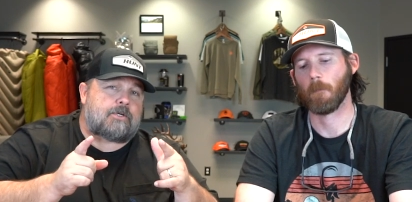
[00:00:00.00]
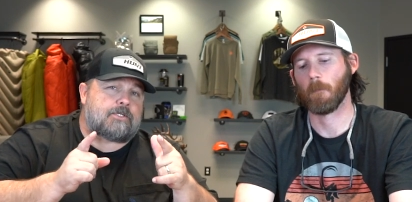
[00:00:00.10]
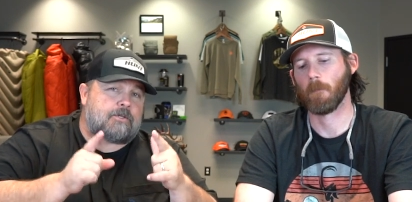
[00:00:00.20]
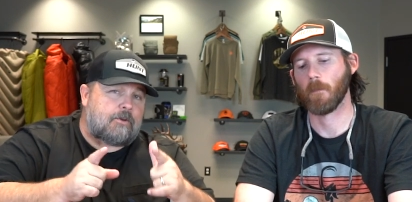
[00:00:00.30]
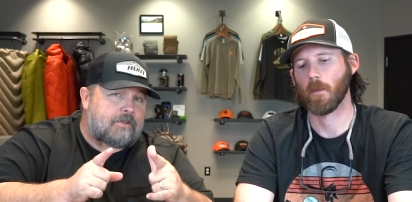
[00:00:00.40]

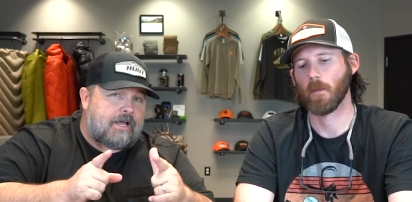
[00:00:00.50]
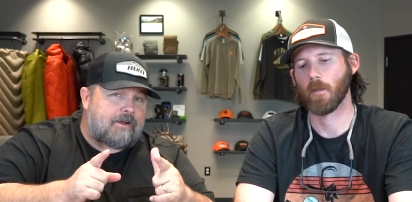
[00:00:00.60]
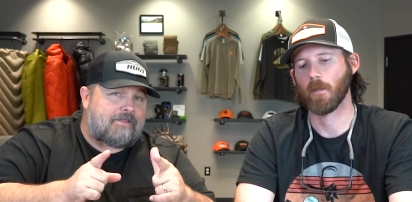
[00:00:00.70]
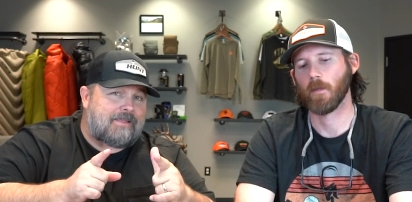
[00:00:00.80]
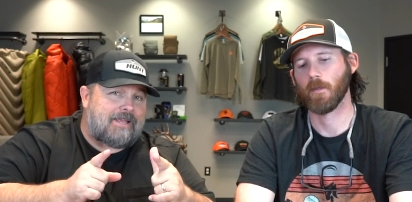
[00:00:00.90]
Speaker 1: sold
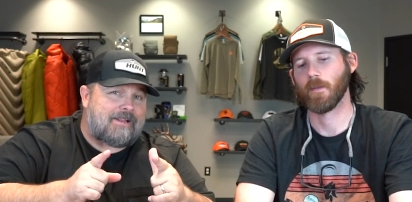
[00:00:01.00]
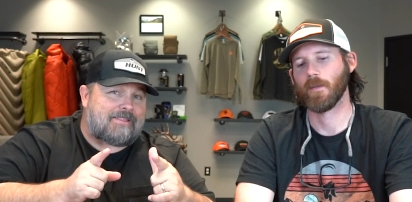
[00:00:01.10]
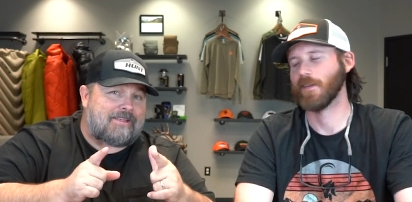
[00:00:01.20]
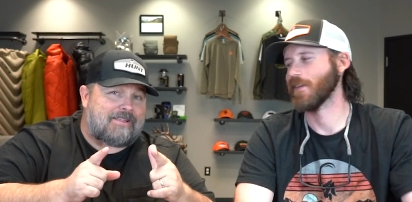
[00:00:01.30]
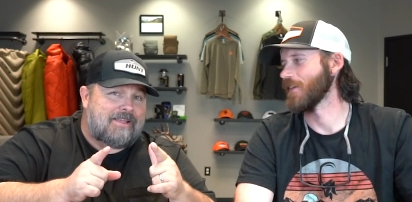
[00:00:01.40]
out of the
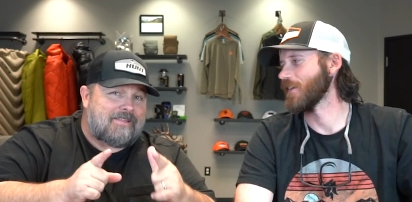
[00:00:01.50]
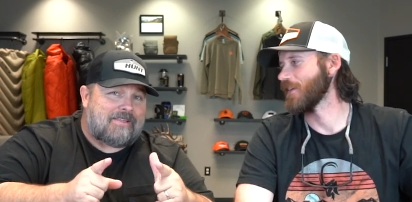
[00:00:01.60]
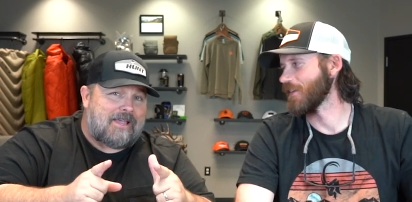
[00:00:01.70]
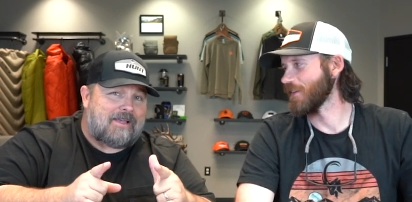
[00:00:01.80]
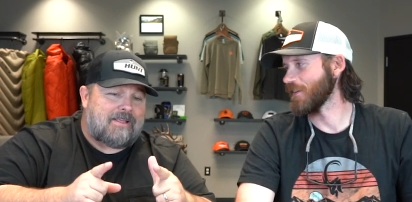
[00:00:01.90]
the
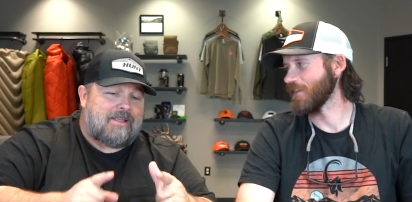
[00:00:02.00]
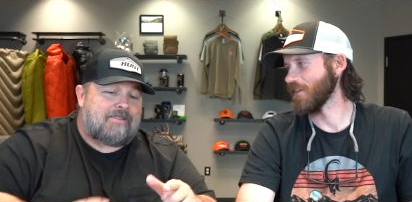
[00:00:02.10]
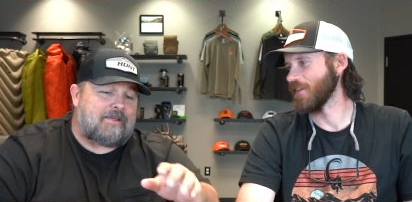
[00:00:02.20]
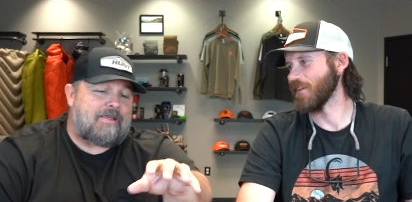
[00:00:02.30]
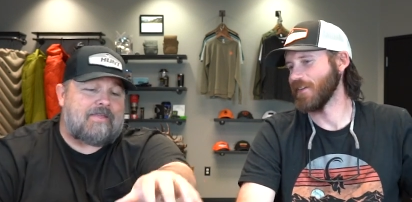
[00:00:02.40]
the head
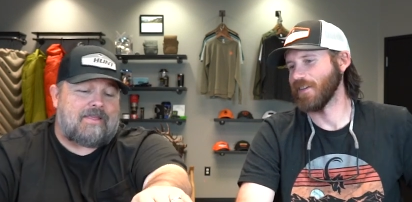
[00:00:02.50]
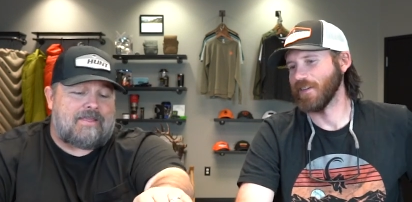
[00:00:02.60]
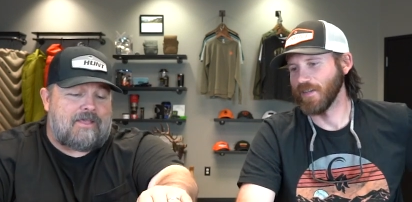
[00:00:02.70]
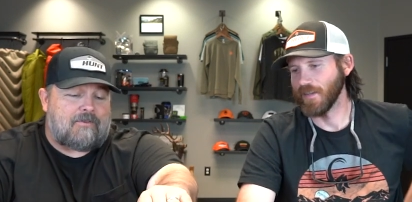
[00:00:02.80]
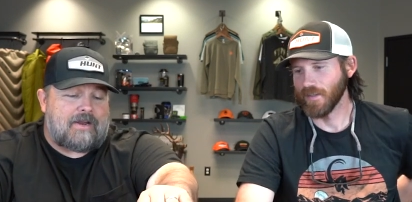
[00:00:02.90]
the,
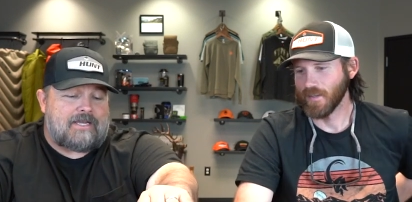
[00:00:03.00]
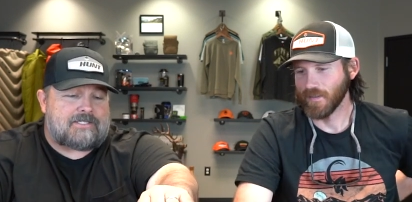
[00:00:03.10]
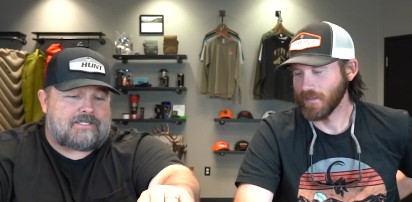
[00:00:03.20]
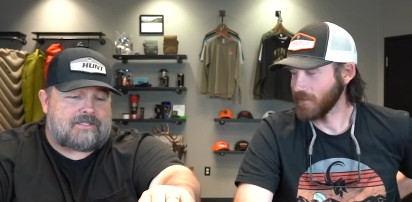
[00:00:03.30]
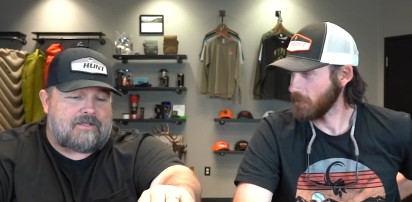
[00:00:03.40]
the EL
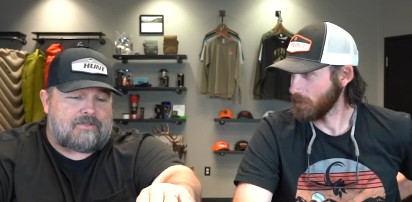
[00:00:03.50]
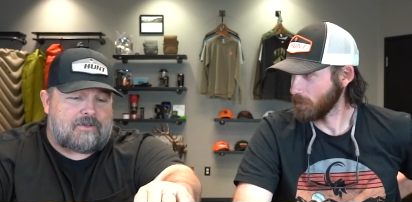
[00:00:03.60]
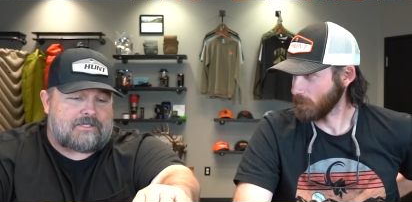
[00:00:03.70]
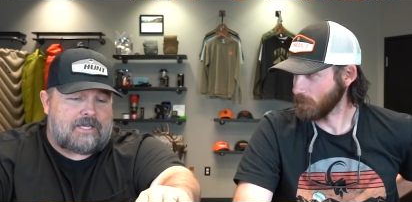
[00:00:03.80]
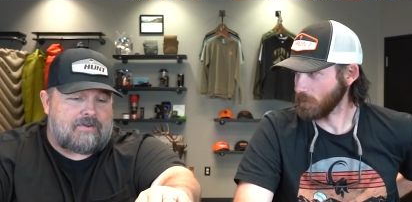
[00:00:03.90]
ranges. The,
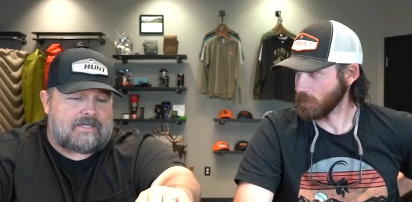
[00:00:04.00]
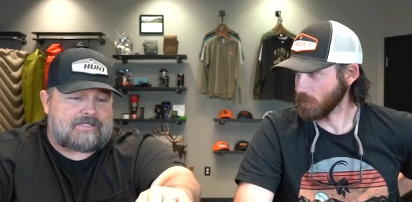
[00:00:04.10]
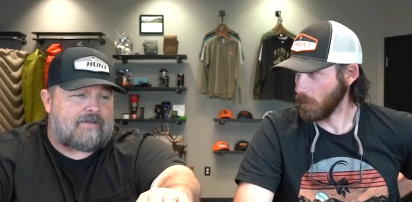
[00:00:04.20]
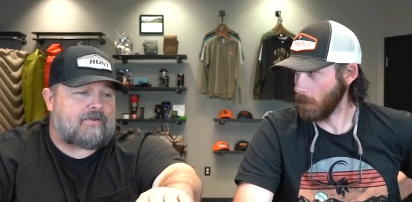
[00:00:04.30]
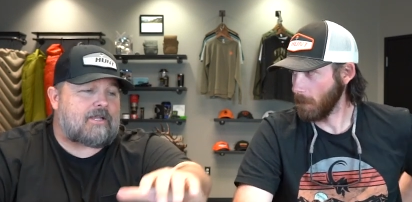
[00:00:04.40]
those
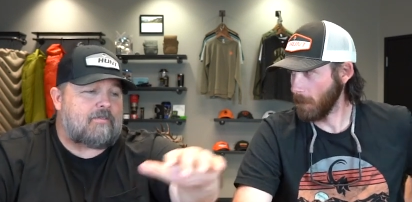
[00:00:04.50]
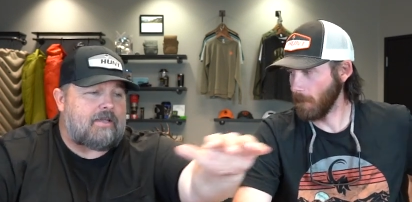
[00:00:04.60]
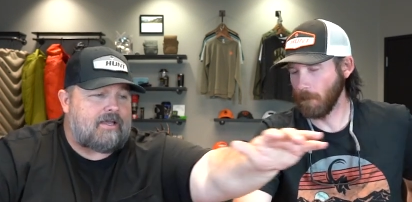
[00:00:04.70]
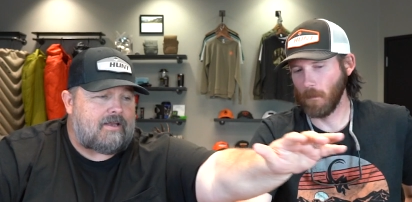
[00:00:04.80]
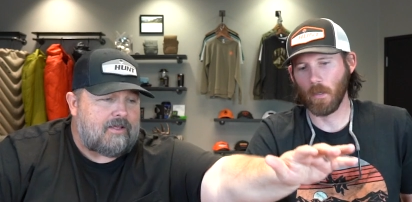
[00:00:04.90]
headrests haven't come
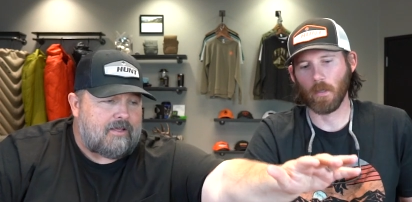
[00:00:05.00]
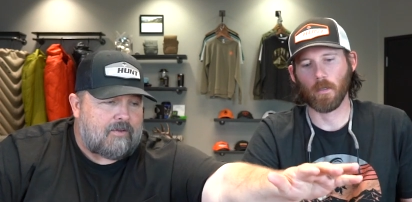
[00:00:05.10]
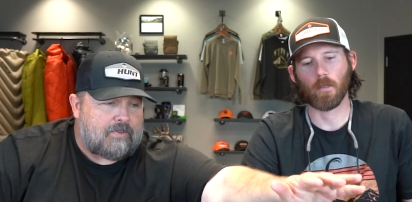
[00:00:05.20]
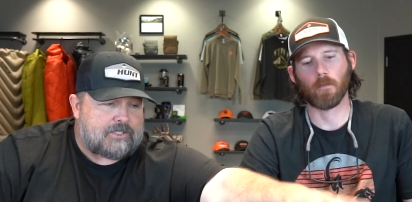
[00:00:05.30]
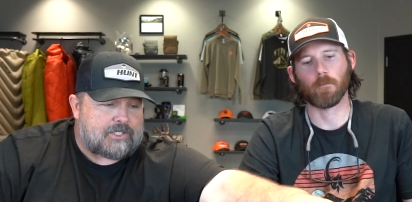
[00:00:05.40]
in.
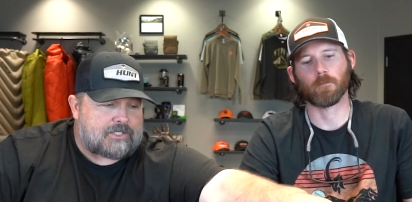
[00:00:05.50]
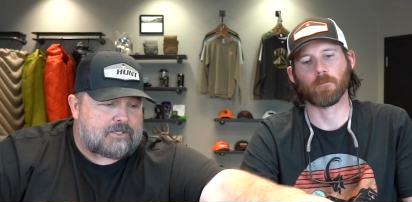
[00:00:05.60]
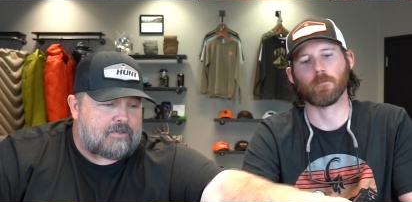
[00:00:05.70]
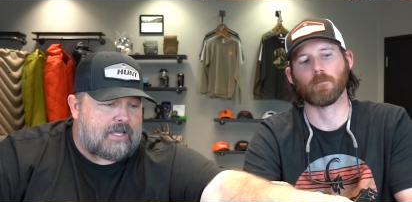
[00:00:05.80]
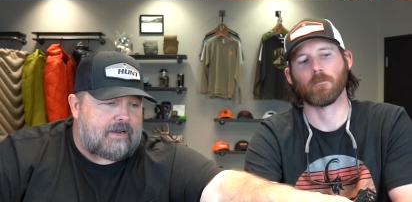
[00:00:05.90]
We just
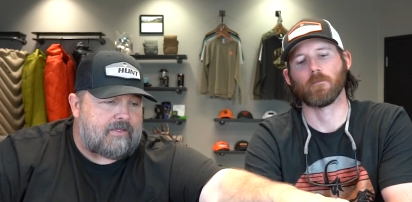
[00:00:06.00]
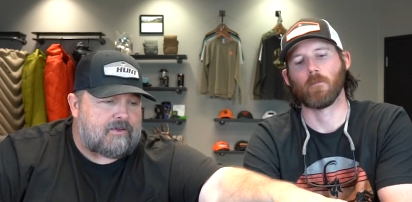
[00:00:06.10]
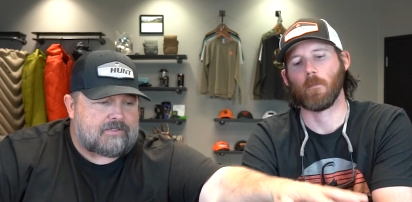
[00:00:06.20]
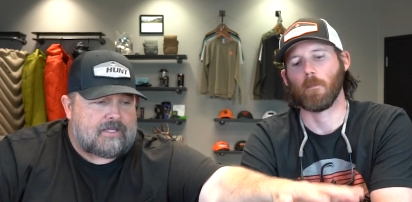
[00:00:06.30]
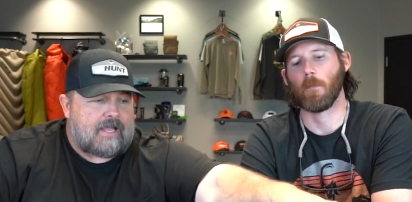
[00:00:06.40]
sold out of
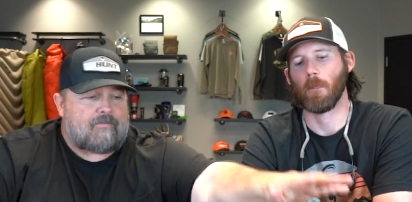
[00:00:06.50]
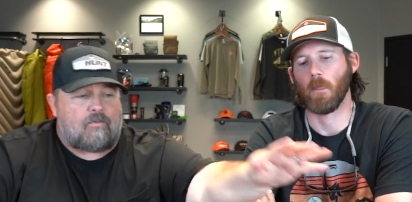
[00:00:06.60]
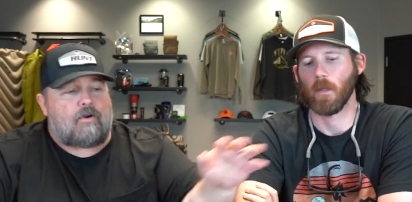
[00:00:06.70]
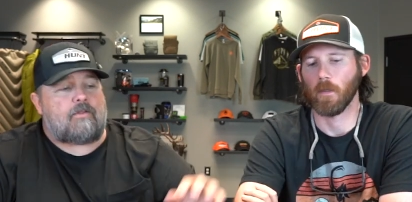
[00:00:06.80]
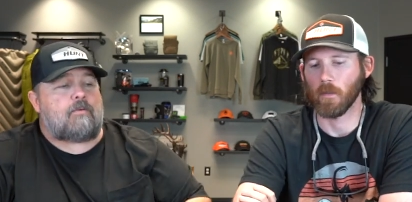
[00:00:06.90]
those and have
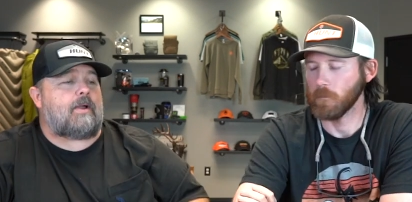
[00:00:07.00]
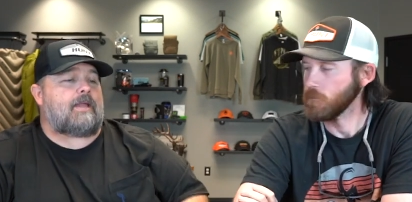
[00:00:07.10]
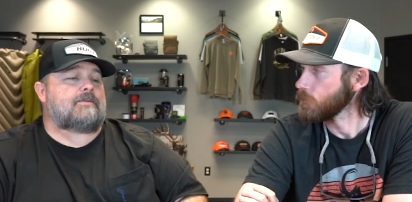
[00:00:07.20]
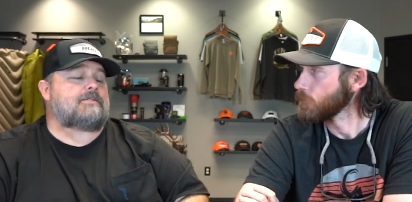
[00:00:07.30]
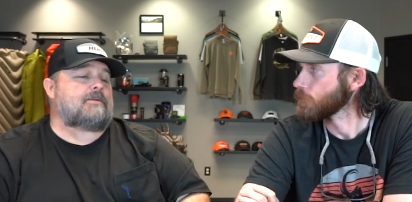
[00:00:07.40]
more on the
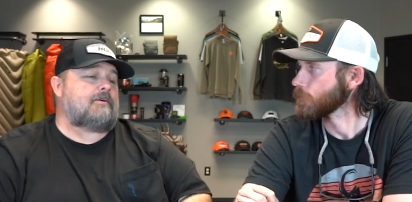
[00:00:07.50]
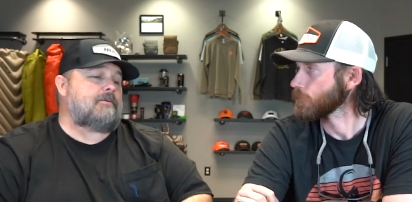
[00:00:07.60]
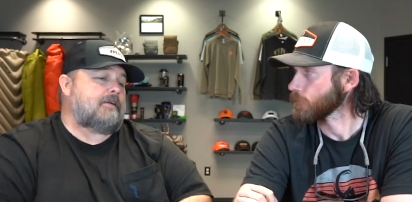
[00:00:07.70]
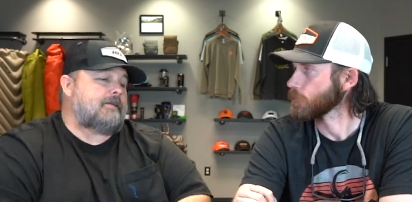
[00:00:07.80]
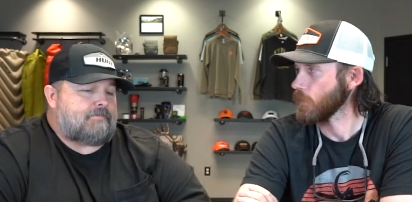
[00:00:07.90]
way.
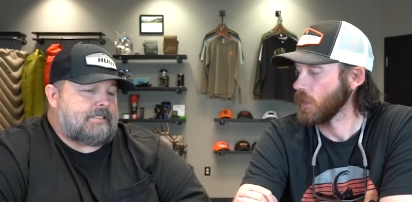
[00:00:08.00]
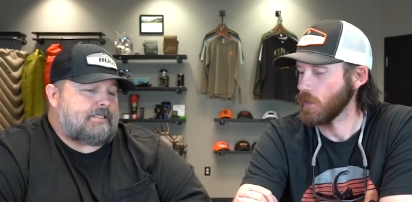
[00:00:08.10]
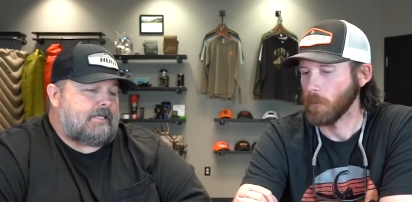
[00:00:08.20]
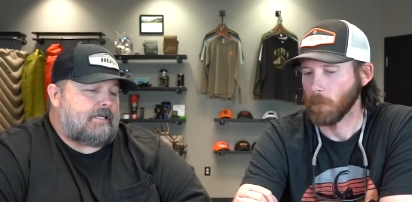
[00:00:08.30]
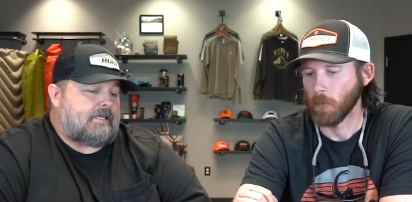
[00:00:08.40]
So,
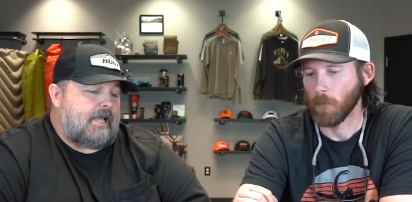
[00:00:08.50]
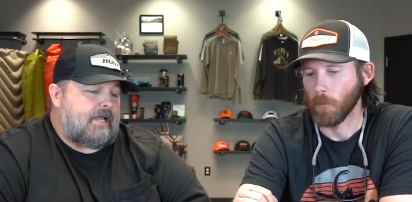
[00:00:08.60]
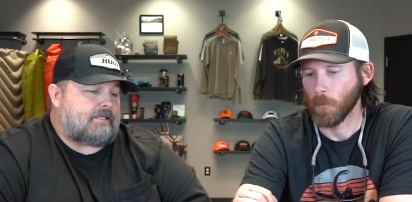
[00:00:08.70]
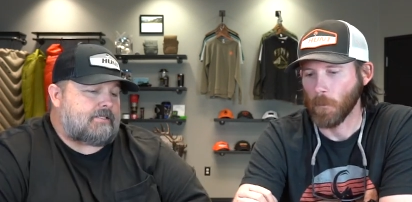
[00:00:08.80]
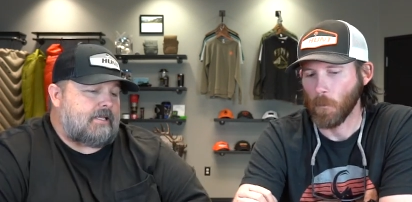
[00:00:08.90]
but uh,
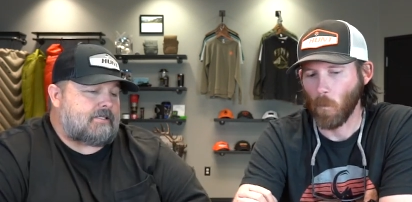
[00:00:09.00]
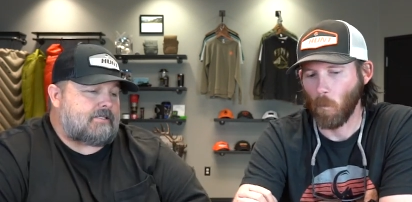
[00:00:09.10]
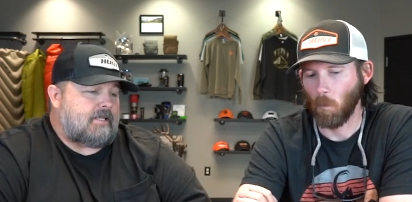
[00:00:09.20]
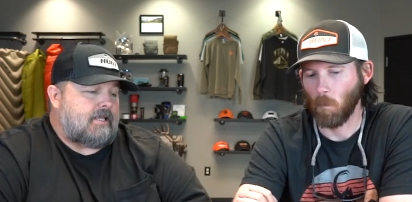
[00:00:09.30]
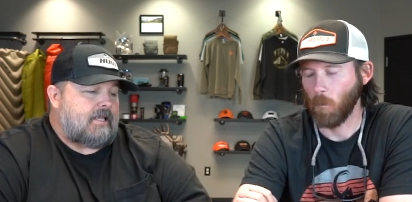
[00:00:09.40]
yeah, it's
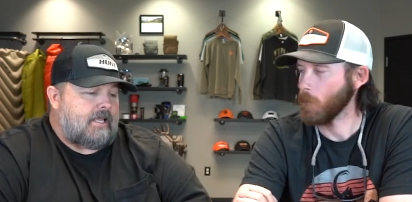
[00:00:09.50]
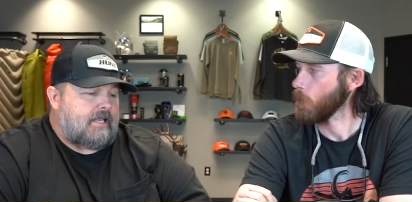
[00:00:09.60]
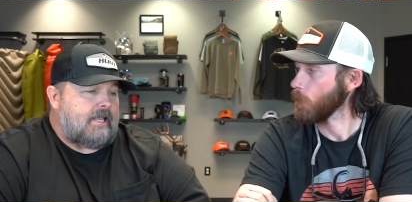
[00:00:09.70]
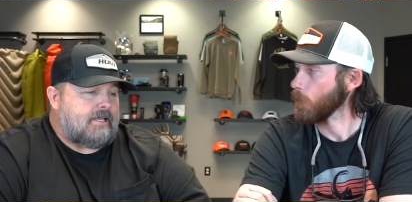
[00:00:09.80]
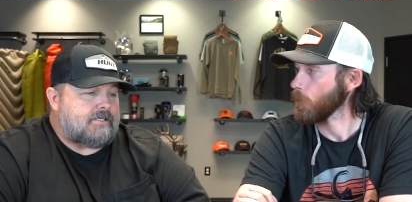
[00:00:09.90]
it's
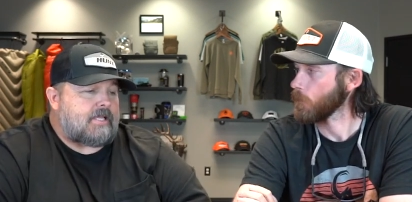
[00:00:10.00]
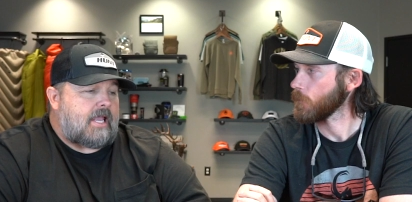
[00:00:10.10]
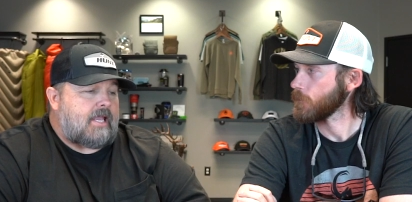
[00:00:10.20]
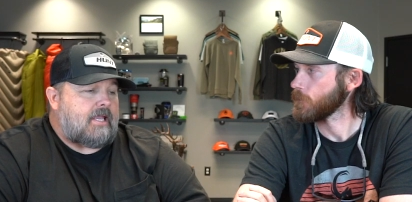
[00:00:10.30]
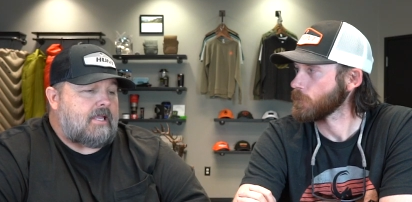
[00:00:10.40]
it is
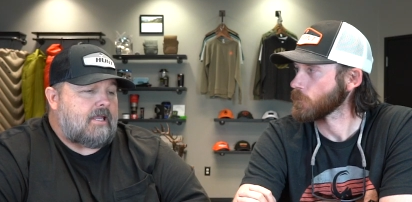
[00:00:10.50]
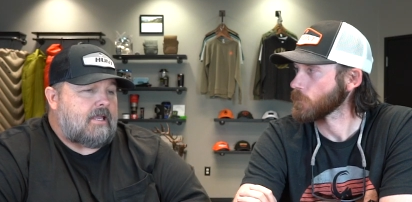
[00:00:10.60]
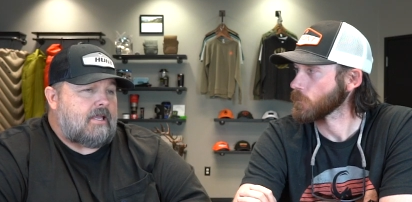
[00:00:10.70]
a